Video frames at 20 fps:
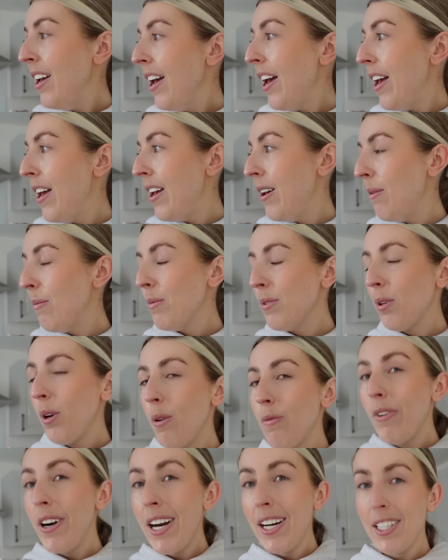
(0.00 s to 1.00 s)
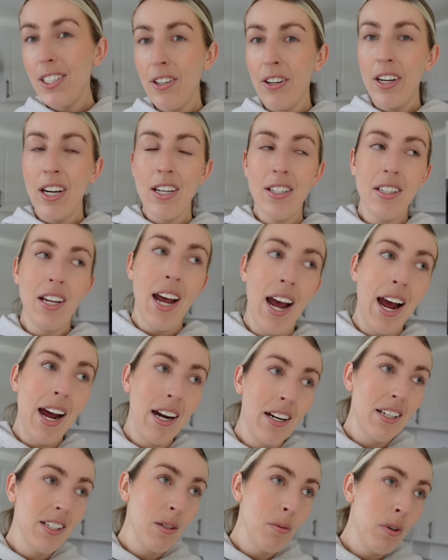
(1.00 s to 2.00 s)
Um, so I'm very excited to
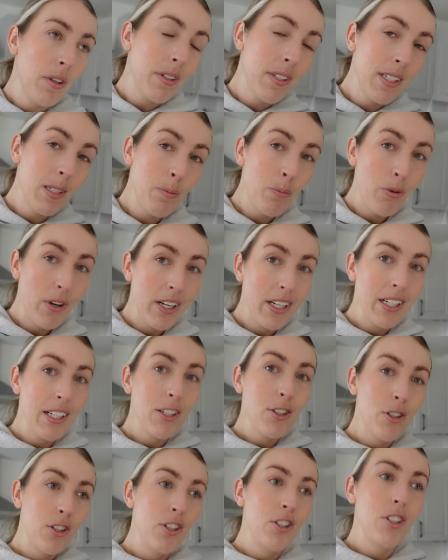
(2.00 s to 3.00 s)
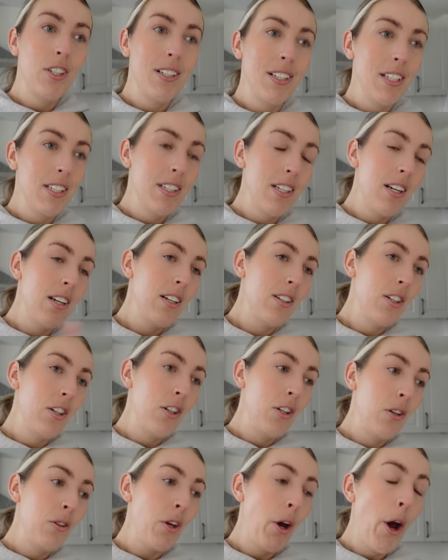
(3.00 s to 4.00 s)
add some like spring touches
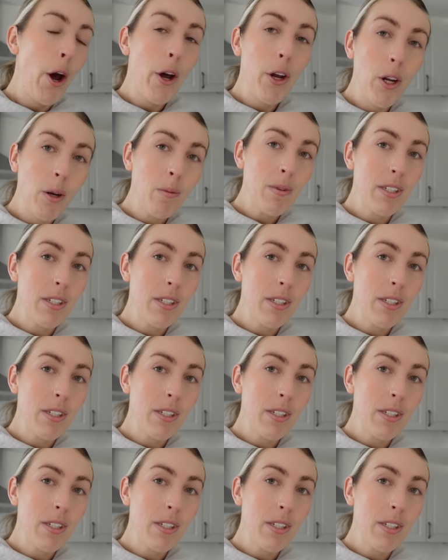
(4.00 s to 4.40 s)
to the home.